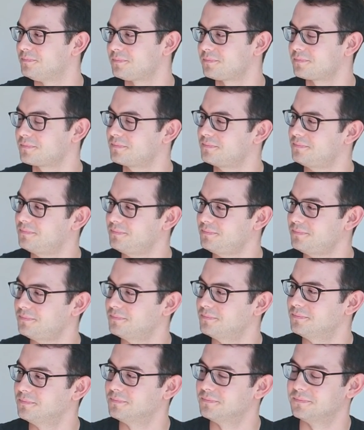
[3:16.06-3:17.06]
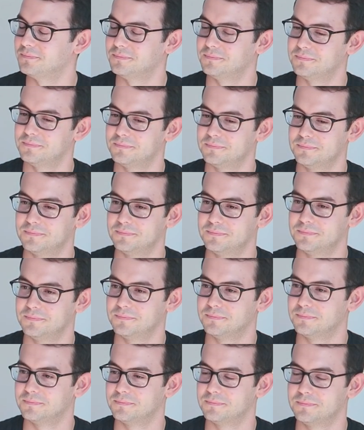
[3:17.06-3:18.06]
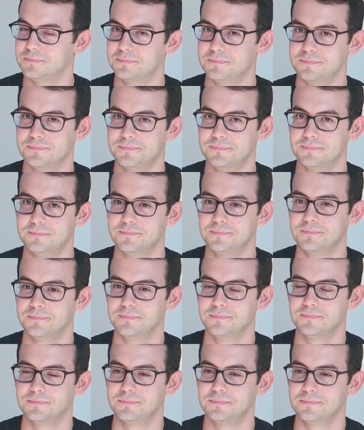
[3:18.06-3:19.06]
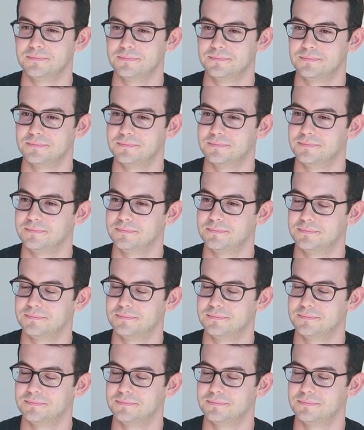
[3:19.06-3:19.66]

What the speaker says: (not speaking)